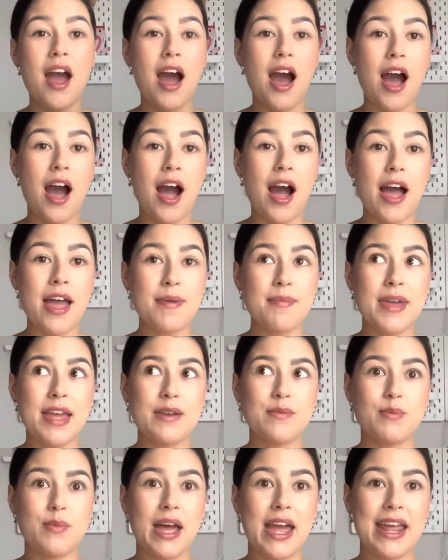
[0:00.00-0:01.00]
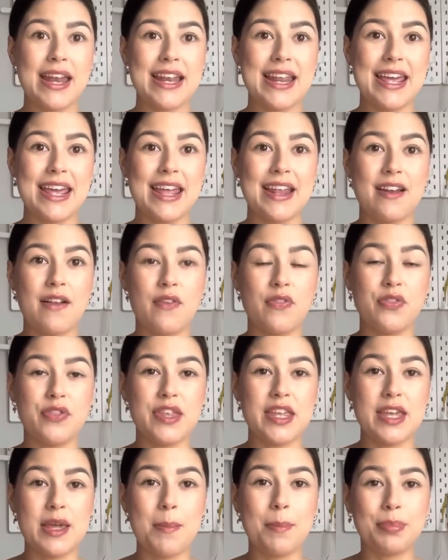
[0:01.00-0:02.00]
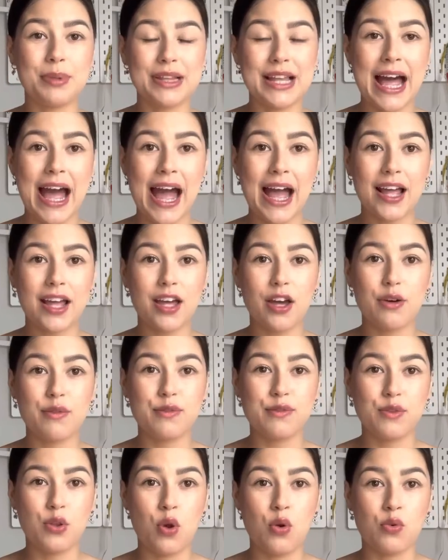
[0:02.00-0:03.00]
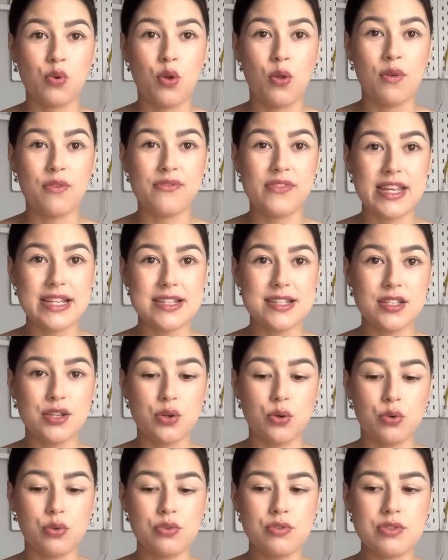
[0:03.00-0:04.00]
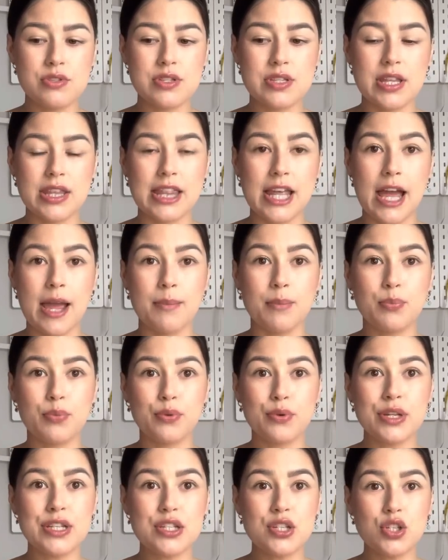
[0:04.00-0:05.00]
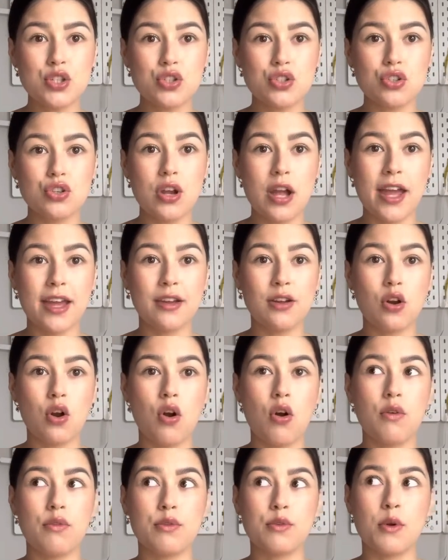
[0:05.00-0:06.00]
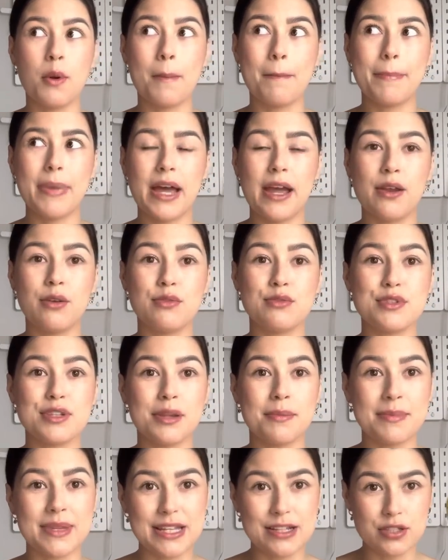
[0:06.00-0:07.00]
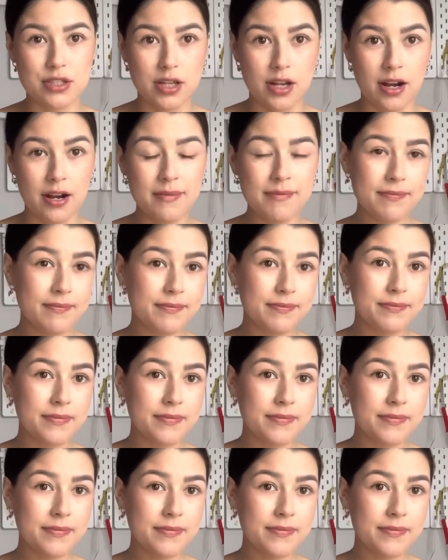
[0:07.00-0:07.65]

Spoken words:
I made mine in the black floral viscose that I'm pretty sure I got from Pound a Meter.